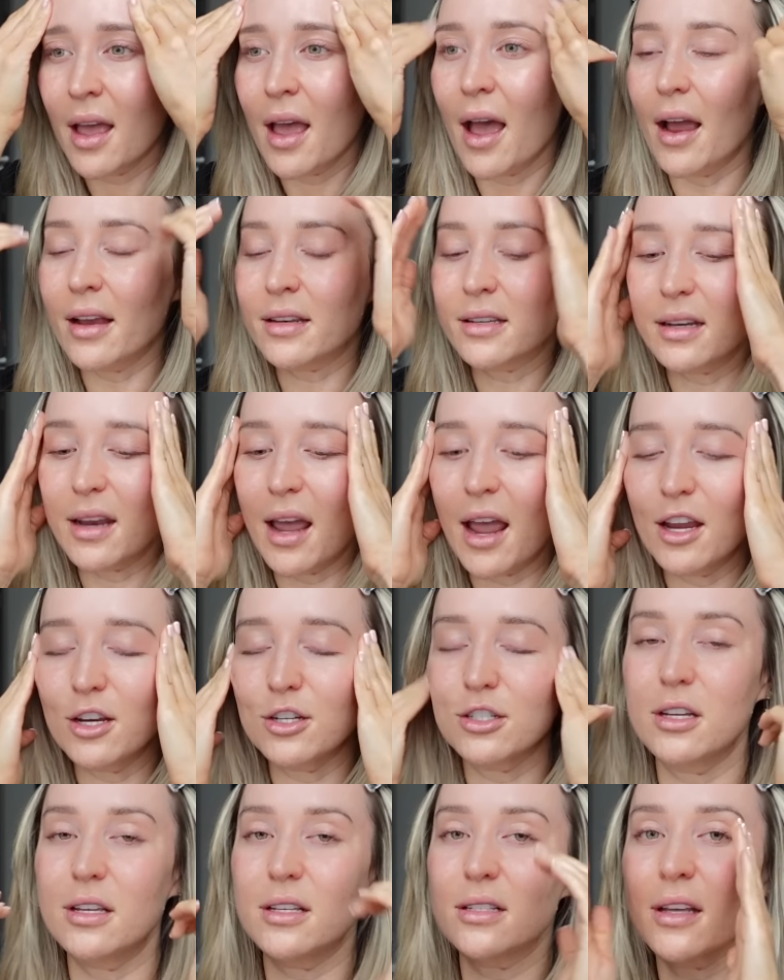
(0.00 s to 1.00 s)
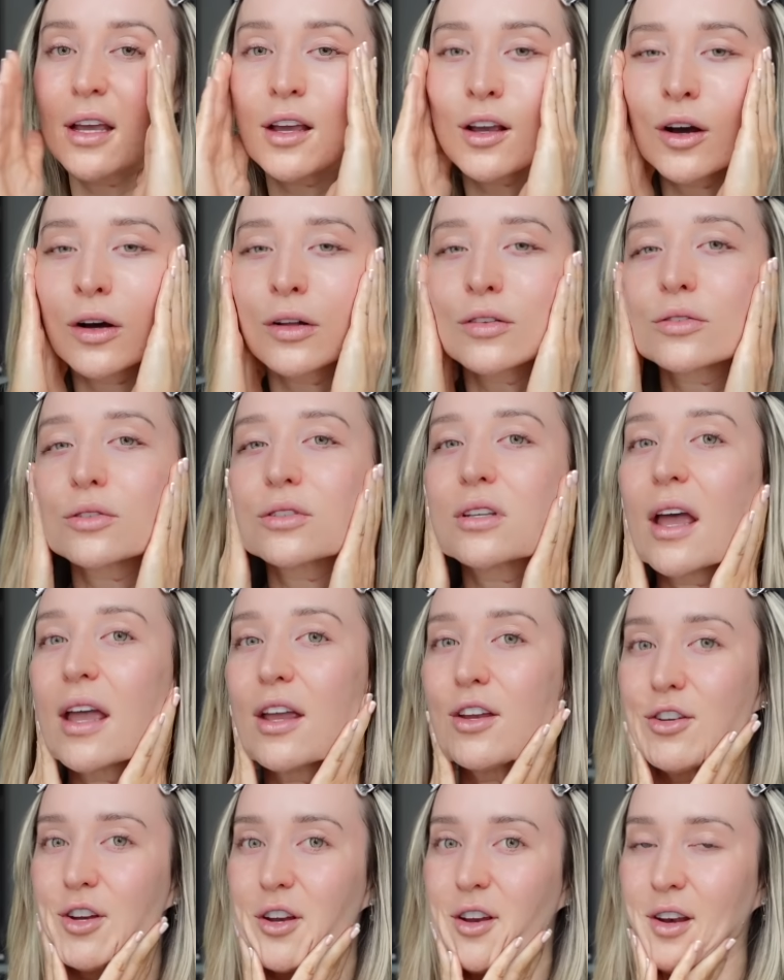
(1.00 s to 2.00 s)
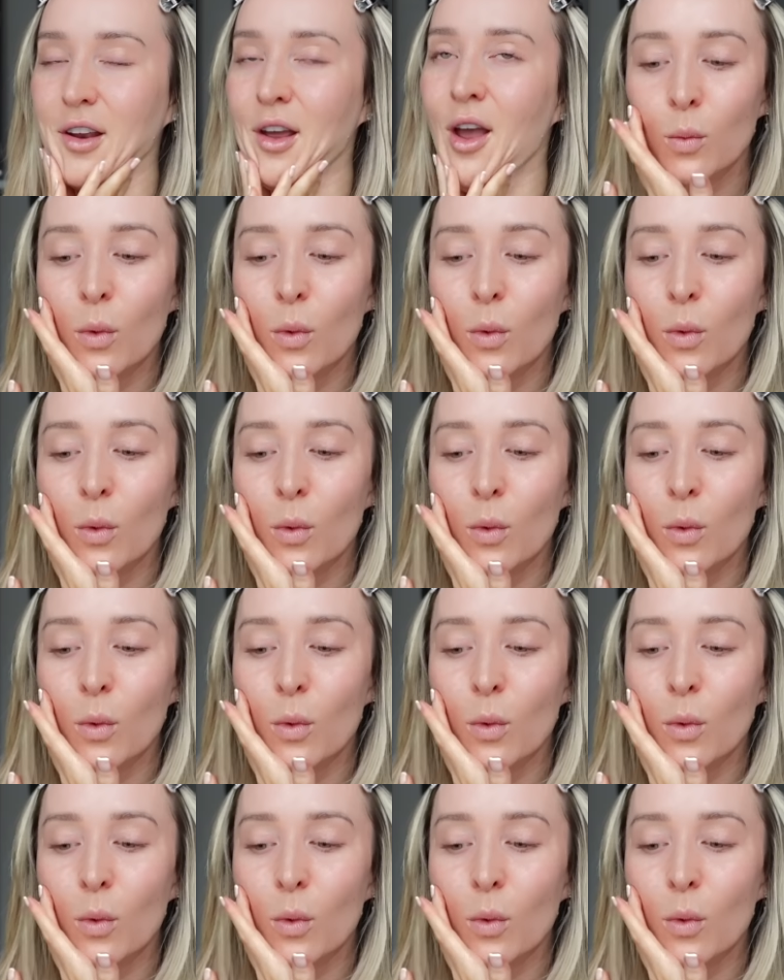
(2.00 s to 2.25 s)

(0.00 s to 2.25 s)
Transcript: and did a HD skin consultation.